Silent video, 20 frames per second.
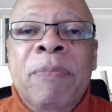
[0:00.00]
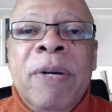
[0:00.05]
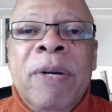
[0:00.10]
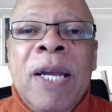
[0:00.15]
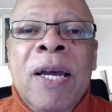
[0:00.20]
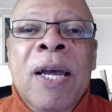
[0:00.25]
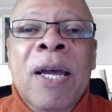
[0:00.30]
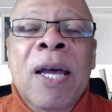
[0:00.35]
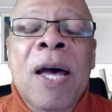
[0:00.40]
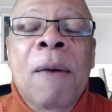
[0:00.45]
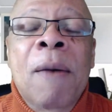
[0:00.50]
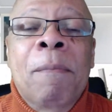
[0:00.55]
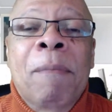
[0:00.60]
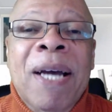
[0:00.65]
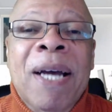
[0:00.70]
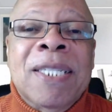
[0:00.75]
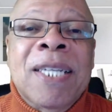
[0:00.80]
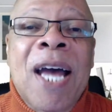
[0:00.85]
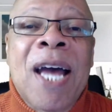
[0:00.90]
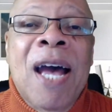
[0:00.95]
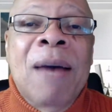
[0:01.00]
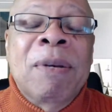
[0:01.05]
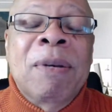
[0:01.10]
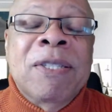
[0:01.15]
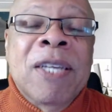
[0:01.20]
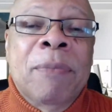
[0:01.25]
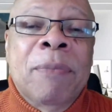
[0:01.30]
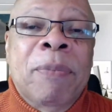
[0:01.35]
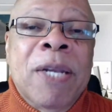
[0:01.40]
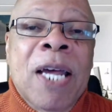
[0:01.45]
But my time is
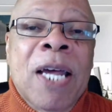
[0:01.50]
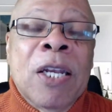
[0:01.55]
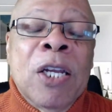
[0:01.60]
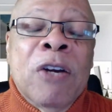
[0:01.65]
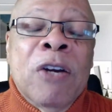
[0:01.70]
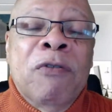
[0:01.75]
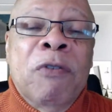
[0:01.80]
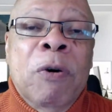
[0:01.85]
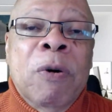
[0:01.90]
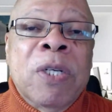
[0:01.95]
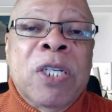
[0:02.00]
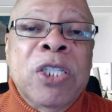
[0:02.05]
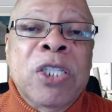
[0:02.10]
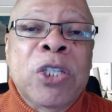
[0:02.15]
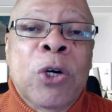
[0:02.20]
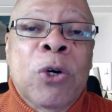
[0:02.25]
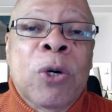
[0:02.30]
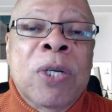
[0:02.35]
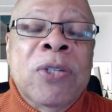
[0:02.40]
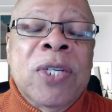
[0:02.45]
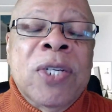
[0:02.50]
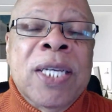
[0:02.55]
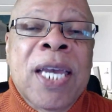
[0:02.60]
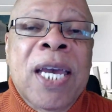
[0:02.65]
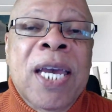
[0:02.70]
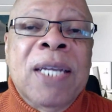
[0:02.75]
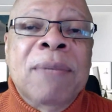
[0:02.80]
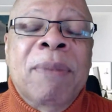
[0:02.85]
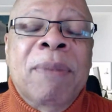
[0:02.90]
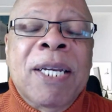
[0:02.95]
up and I look forward to yours.
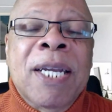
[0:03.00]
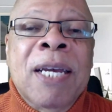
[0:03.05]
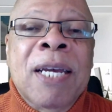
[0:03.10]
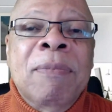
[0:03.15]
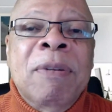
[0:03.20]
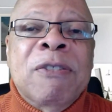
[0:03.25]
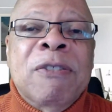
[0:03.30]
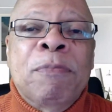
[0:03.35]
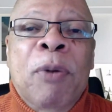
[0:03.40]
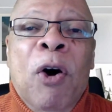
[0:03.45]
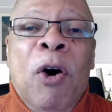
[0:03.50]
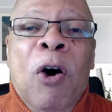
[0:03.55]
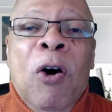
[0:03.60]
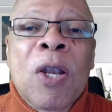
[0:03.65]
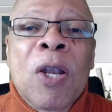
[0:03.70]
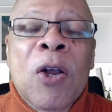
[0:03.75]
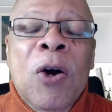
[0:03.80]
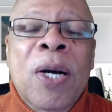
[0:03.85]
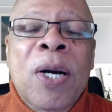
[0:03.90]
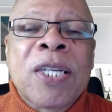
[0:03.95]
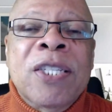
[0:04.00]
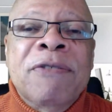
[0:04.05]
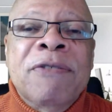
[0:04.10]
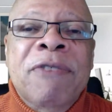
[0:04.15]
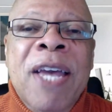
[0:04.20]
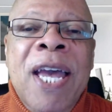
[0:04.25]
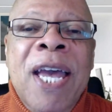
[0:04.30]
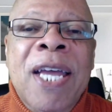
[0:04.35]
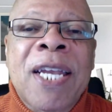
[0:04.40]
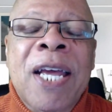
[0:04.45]
Again, my name is Paul Lawrence
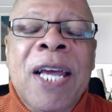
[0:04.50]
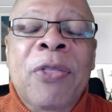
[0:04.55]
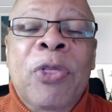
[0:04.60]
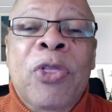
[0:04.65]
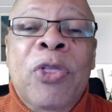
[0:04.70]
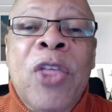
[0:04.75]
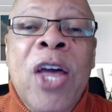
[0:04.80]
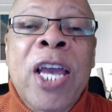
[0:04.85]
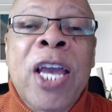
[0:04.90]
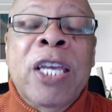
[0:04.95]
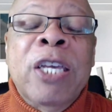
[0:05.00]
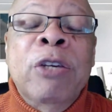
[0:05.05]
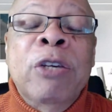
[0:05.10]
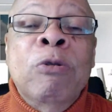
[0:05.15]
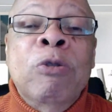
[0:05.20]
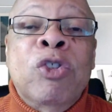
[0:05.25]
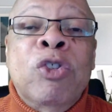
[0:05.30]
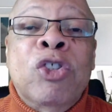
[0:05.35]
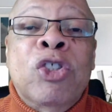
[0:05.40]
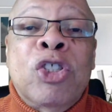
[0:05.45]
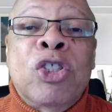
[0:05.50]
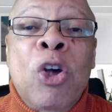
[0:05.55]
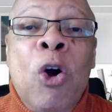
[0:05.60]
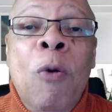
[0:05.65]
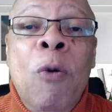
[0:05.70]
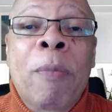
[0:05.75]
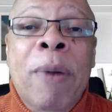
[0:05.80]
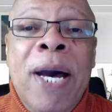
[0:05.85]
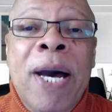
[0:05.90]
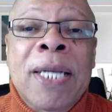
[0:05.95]
Vann, and thank you so
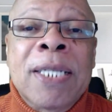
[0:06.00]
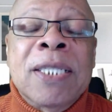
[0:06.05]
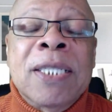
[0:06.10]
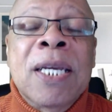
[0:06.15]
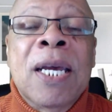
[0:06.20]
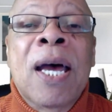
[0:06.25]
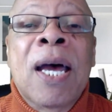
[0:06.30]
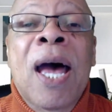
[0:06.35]
much.